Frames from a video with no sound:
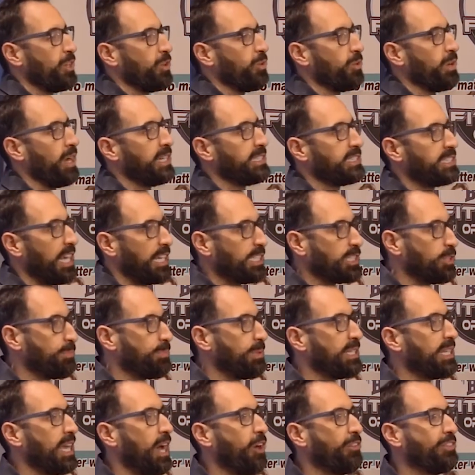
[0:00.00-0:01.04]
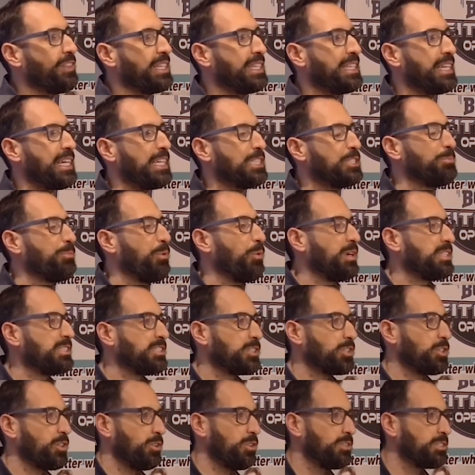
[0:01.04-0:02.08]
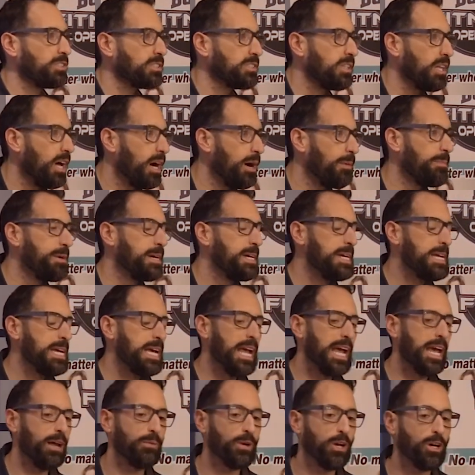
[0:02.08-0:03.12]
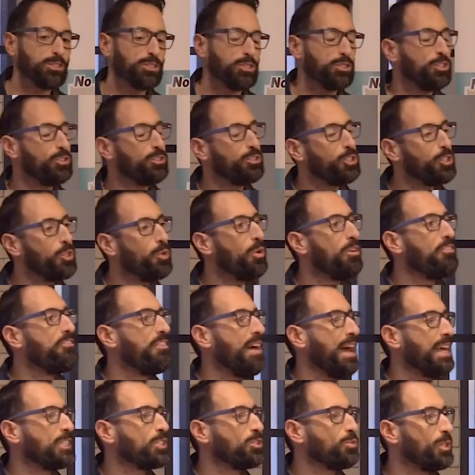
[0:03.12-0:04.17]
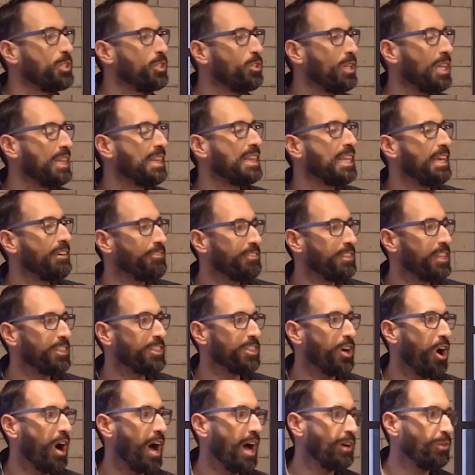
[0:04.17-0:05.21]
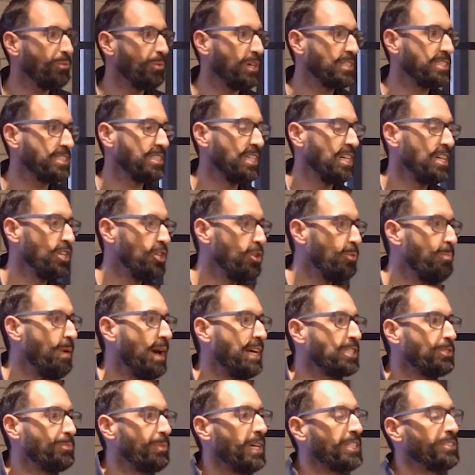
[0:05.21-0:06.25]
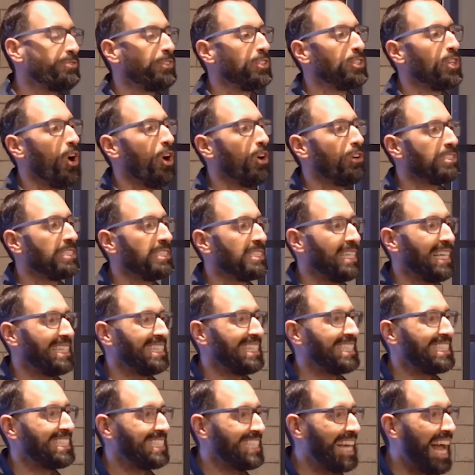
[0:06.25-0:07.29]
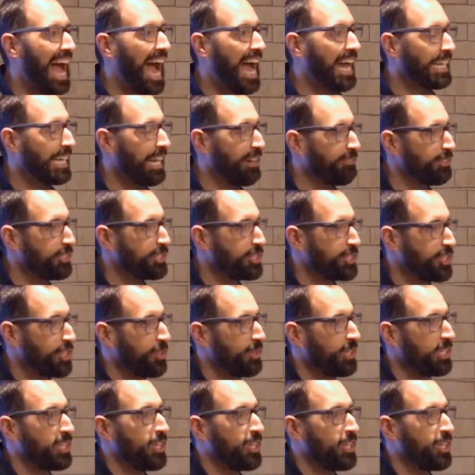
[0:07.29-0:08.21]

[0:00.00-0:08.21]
We're at Chesapeake Healthy Kids Boys and Girls Club. And we also do 2 events. We do the Lift-a-thon, which you bench press for dollars. It's at the Shack every June.